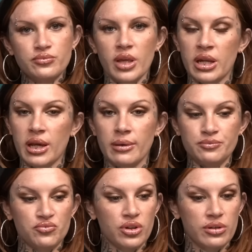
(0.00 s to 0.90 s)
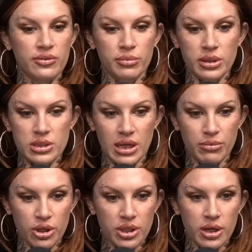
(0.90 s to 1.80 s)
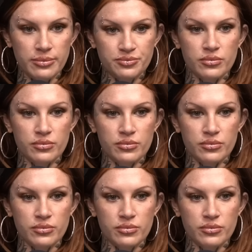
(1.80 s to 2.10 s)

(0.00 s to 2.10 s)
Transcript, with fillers: and again, do you have something to say about that?